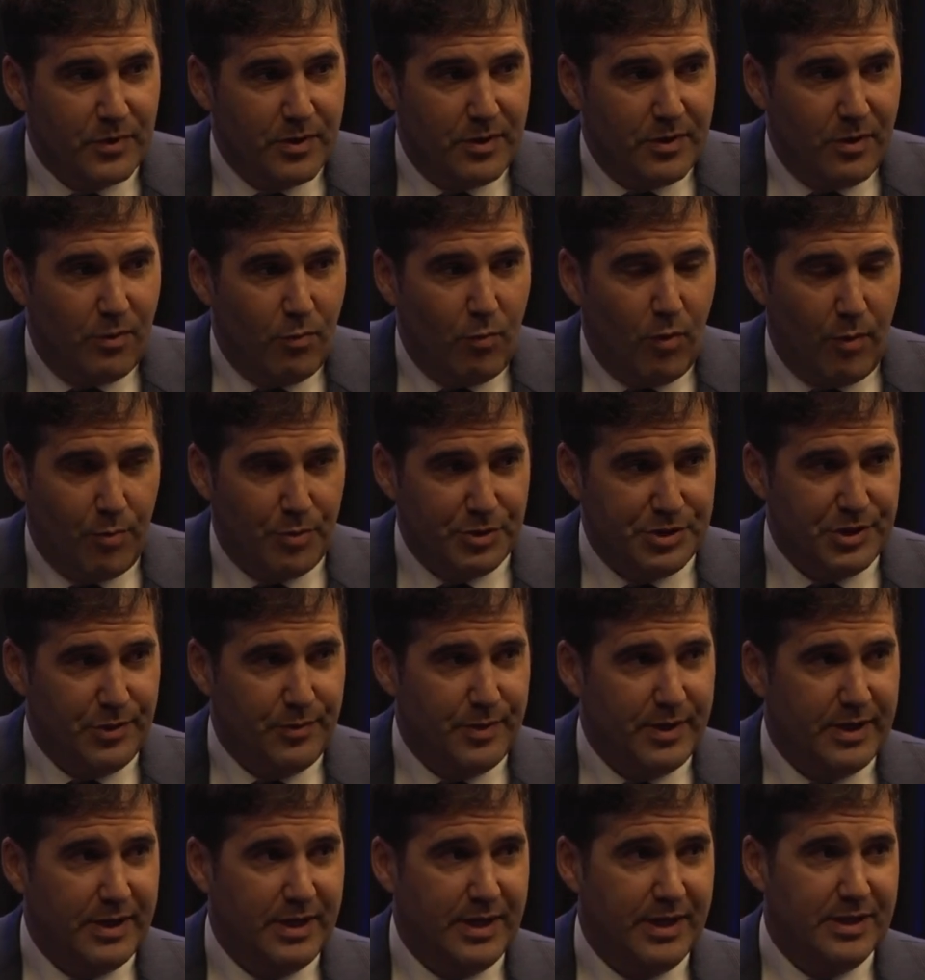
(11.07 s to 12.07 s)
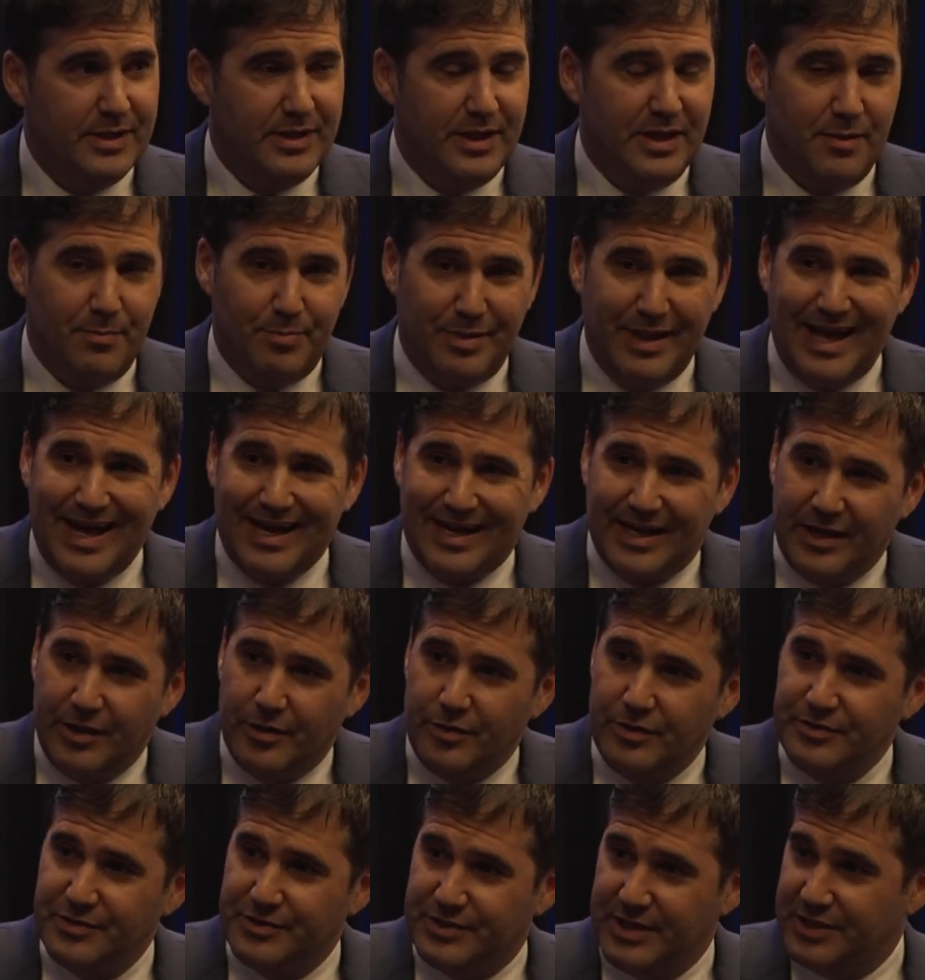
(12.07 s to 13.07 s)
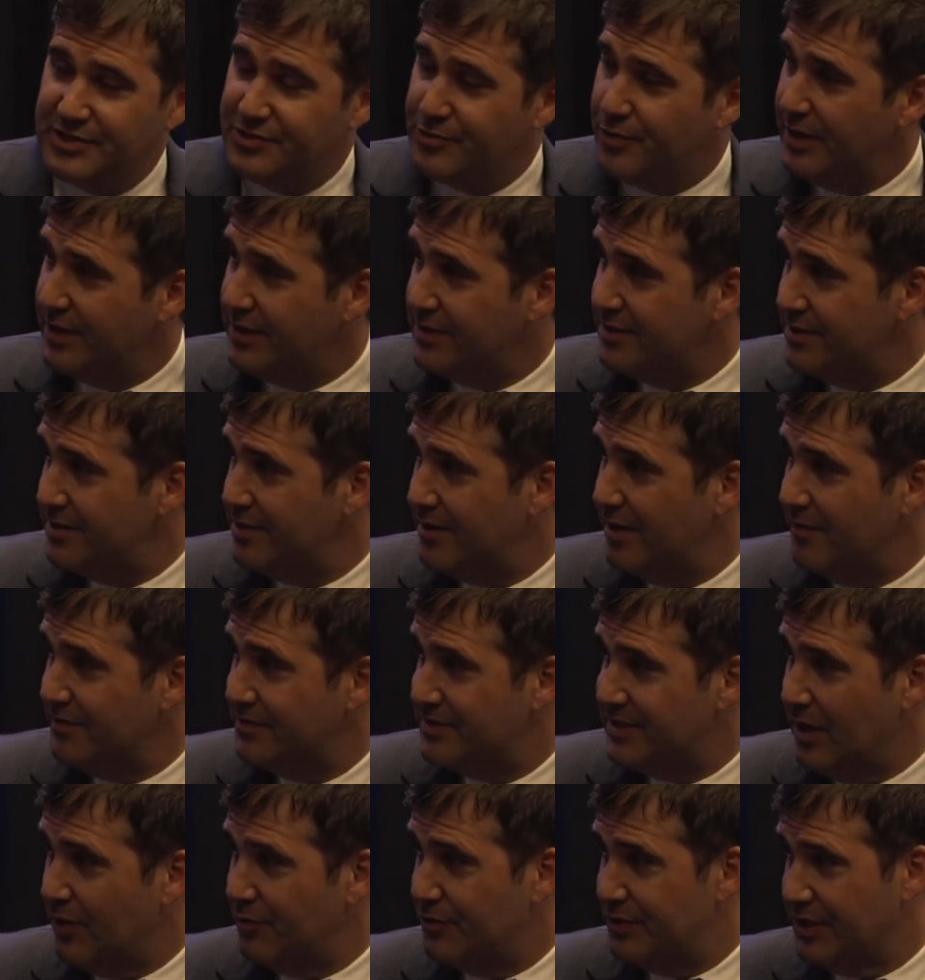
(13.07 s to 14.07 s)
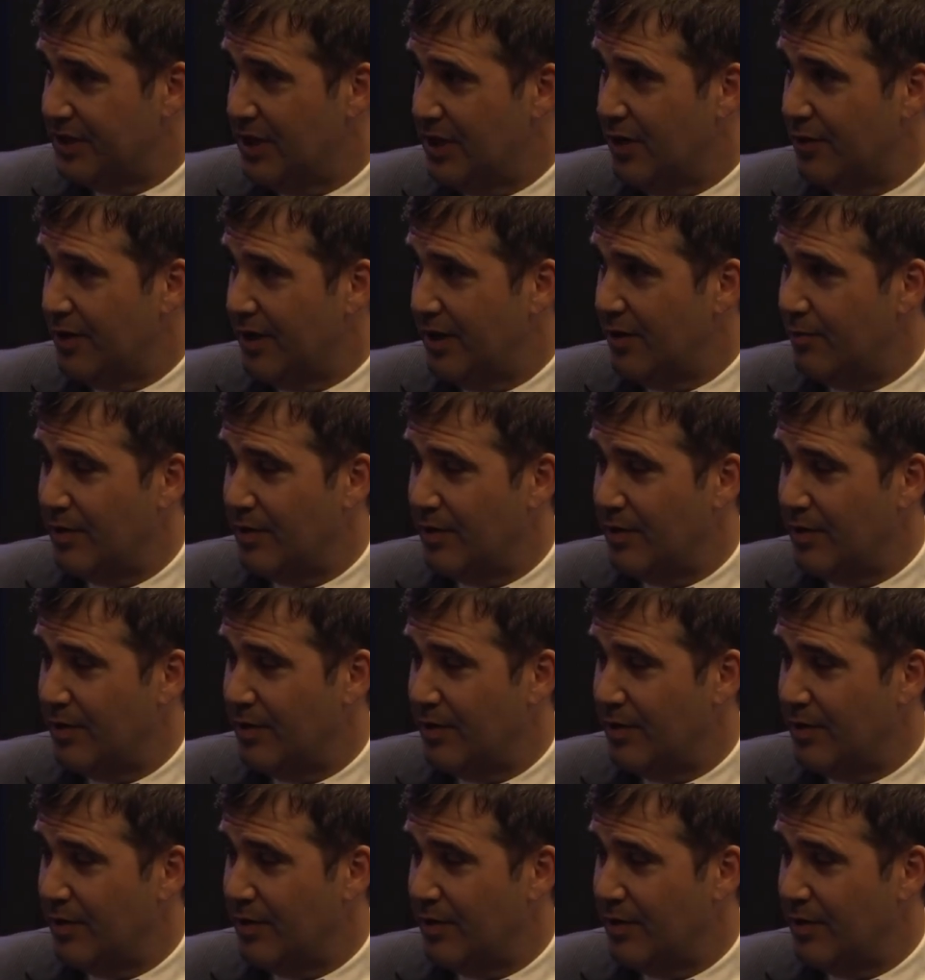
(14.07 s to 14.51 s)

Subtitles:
what we're doing in the Black Hills district of South Dakota.